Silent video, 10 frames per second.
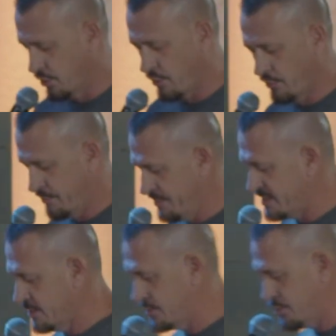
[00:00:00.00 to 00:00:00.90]
your room.
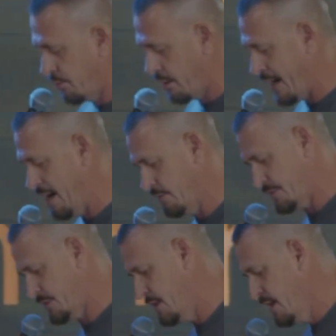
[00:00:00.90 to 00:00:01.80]
This is your
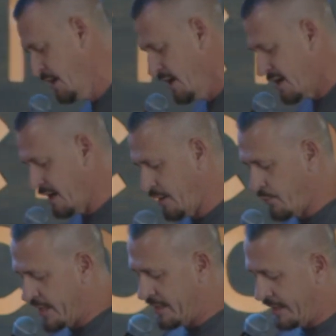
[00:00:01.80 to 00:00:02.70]
house. God,
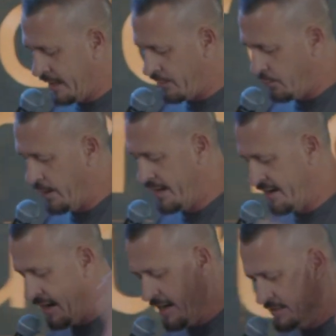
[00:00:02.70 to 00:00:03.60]
we get out of the way,
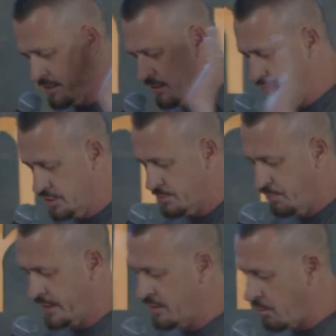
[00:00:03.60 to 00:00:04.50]
and I ask that you just
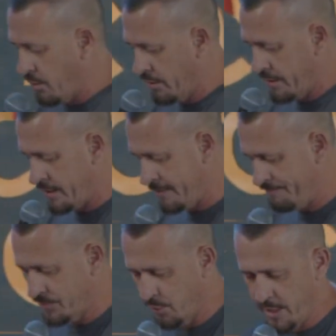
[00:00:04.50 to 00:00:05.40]
bring your word
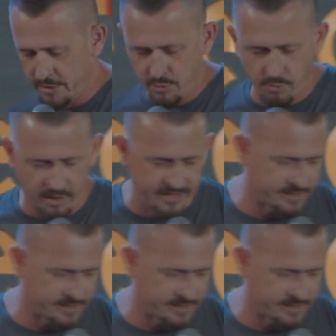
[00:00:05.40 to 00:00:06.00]
the way you want